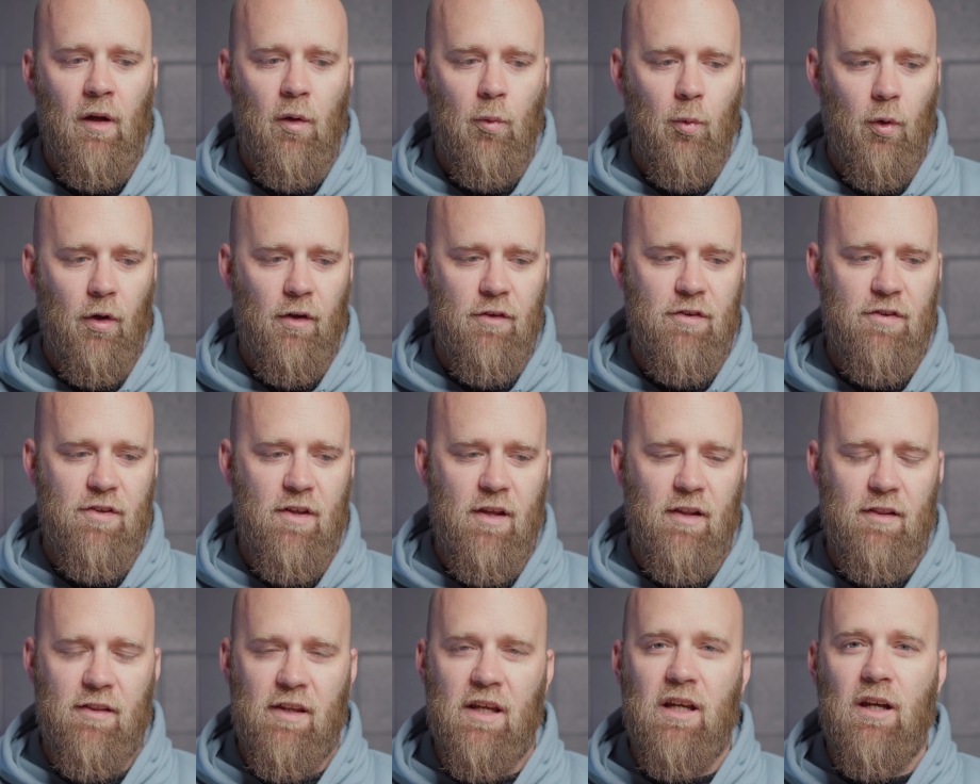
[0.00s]
was
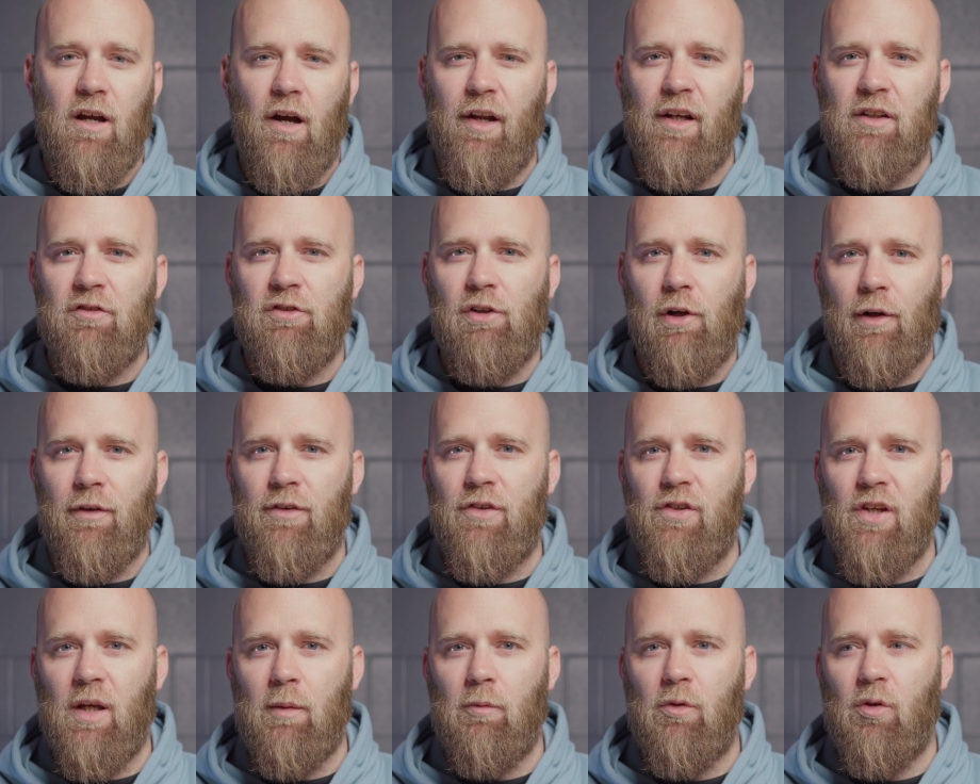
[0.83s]
the kind of
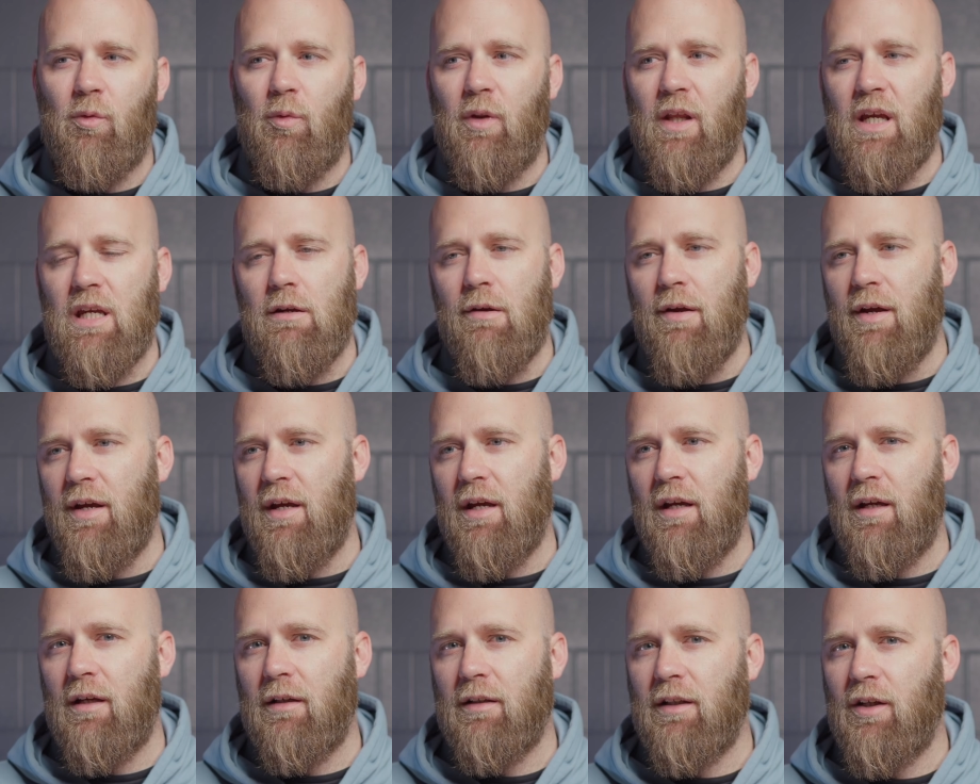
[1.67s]
concept that you
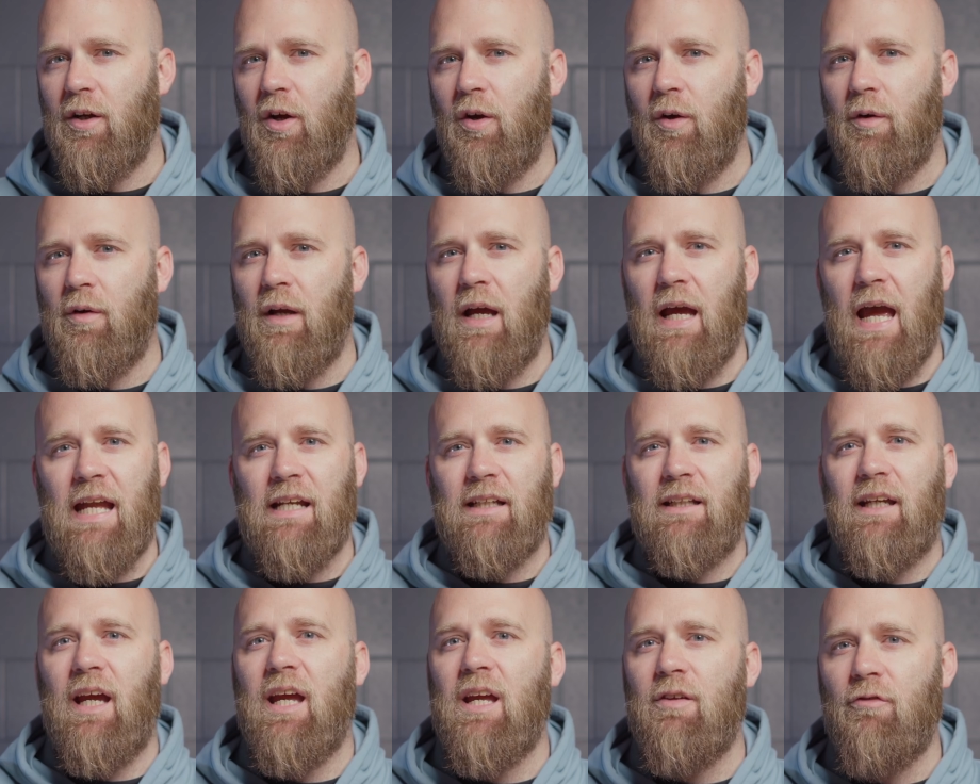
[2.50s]
hear, you know,
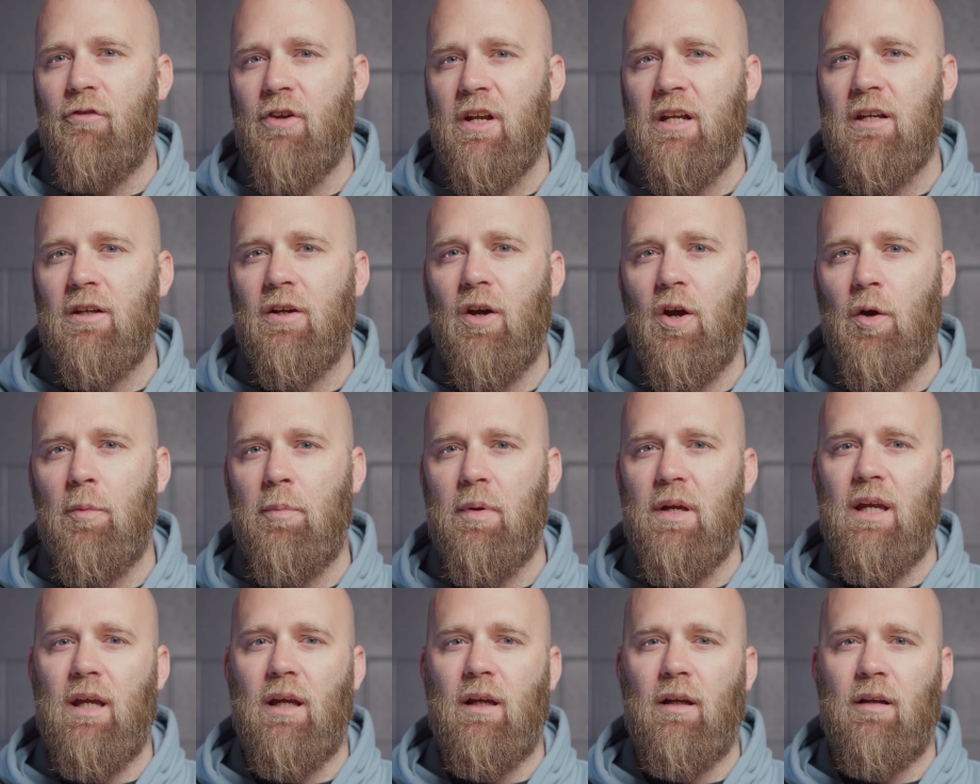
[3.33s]
8K video
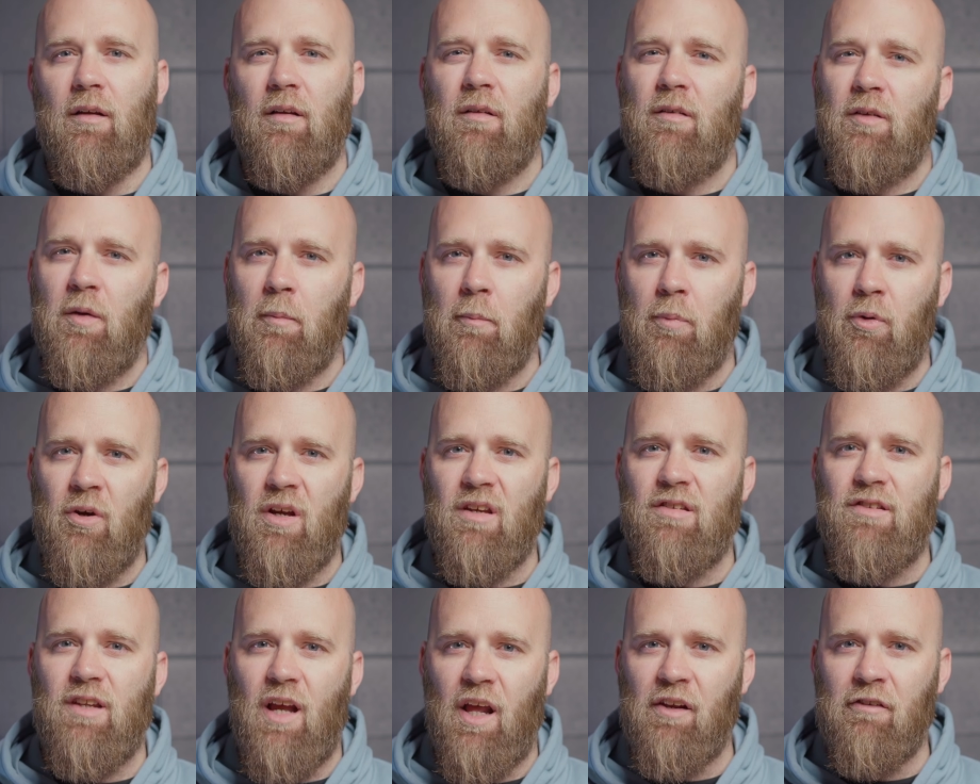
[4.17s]
being
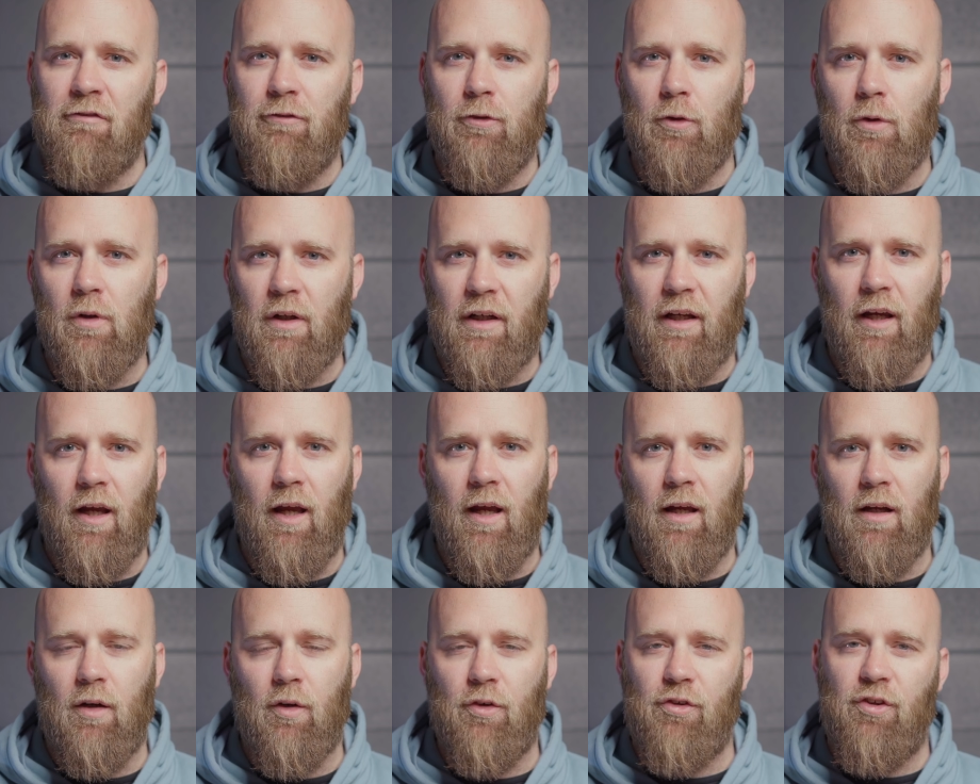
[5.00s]
compressed down to
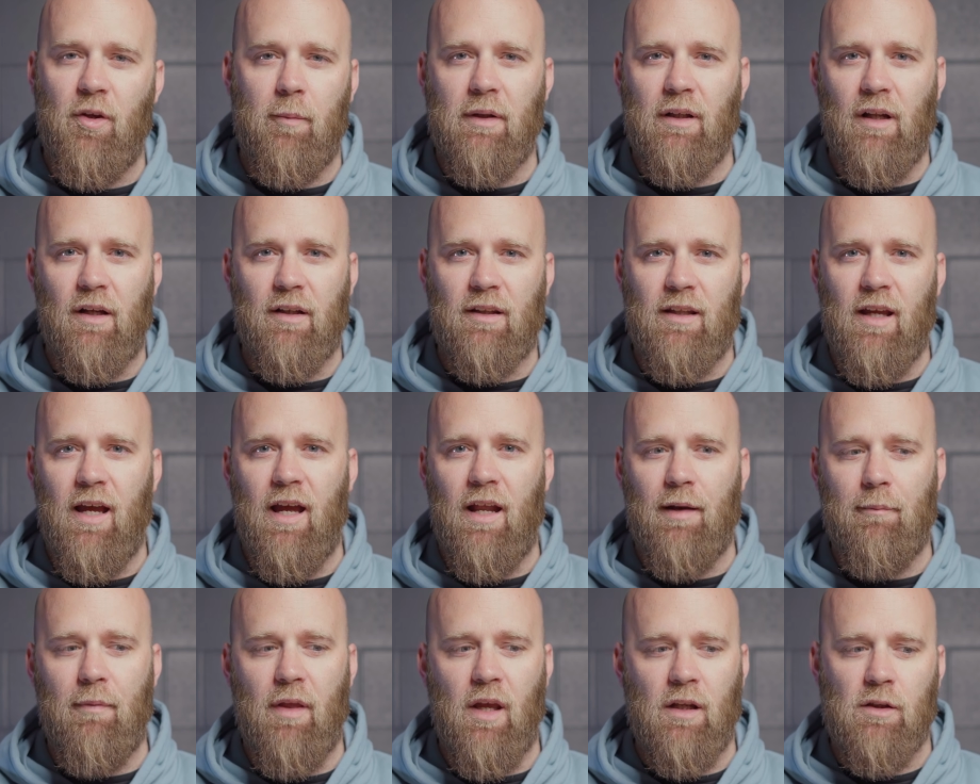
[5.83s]
4K or something like
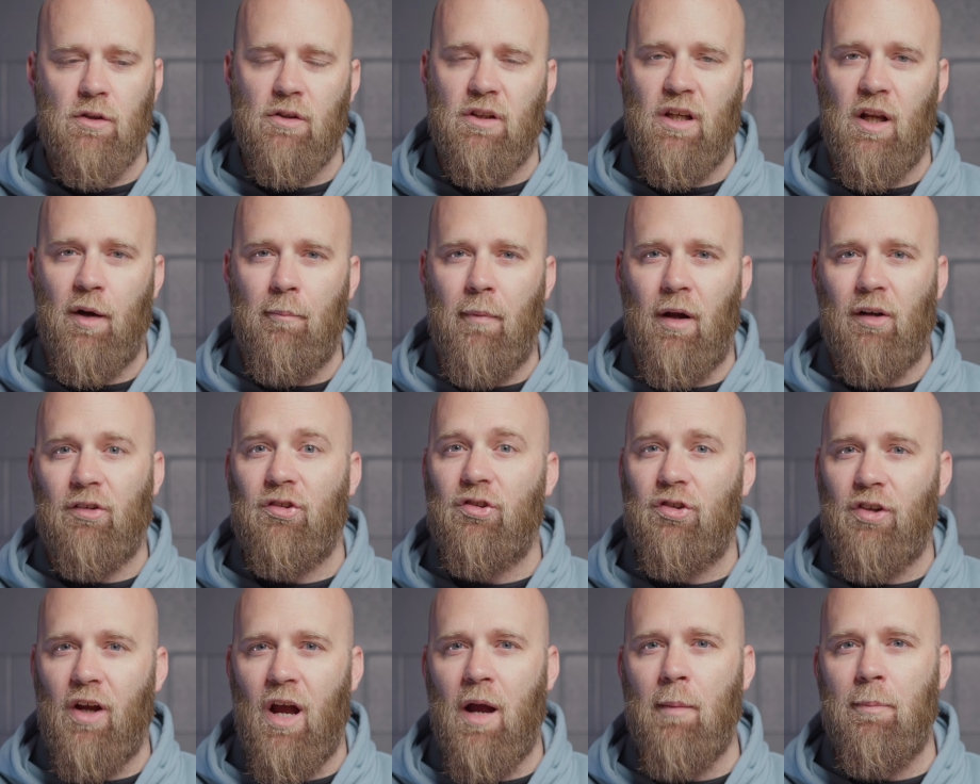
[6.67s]
that, and you get a much
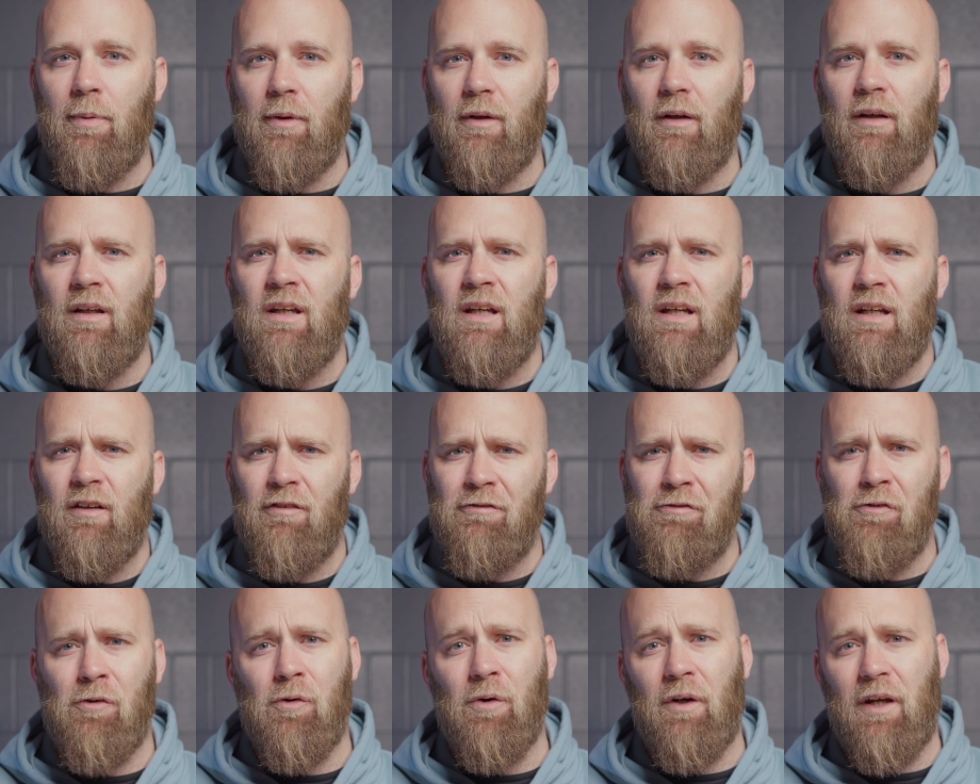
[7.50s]
sharper
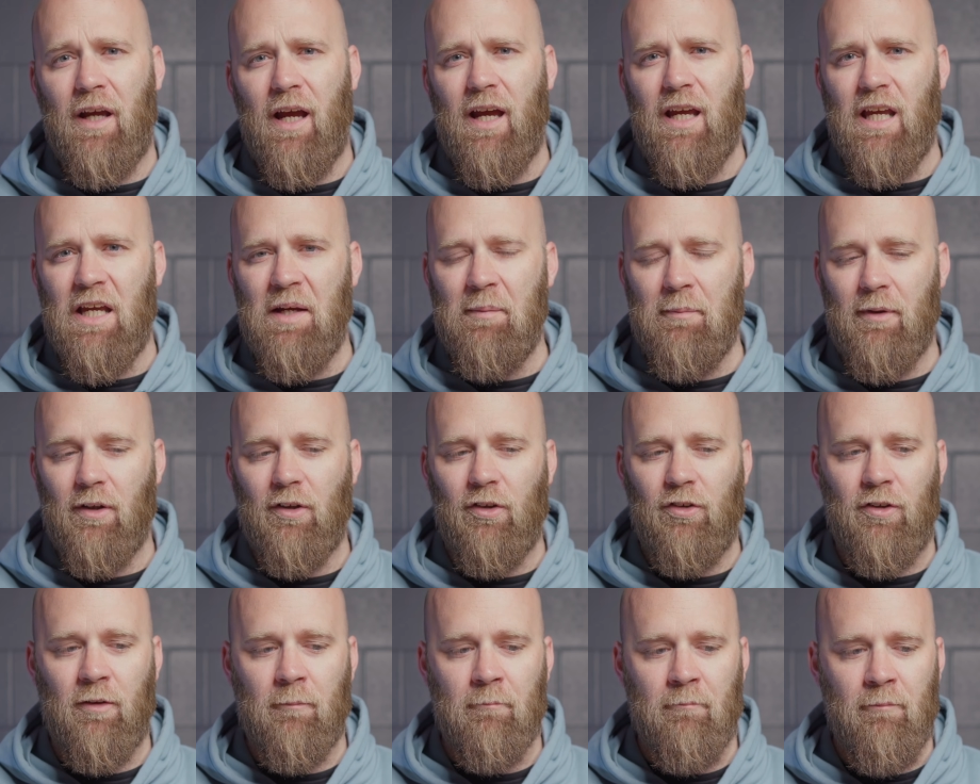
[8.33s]
4K
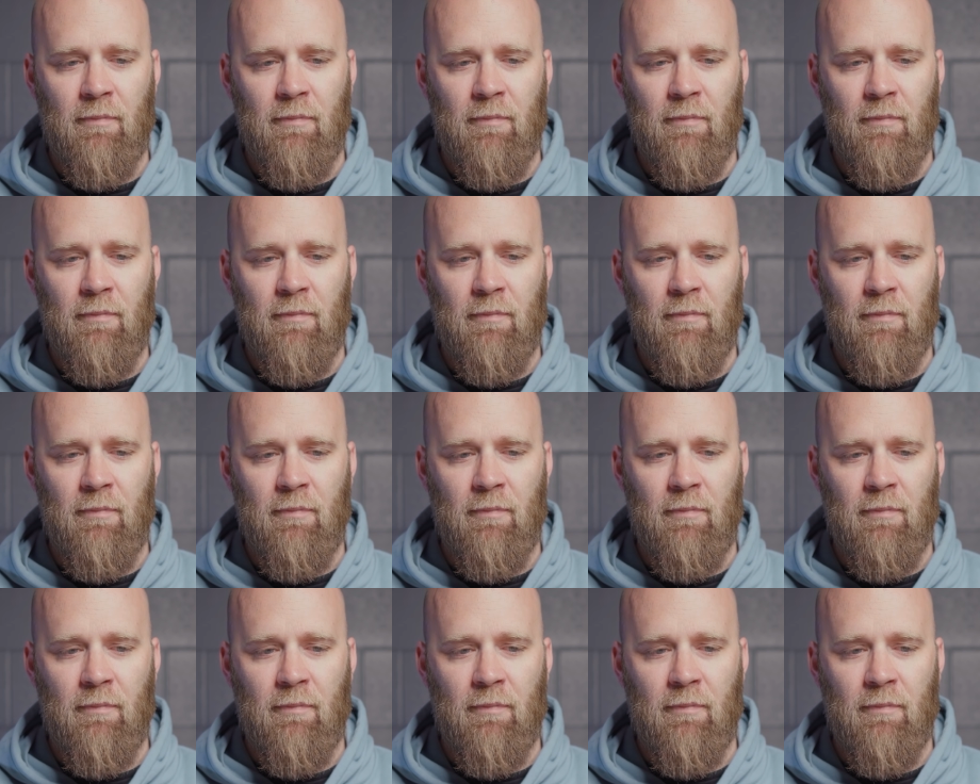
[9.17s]
image.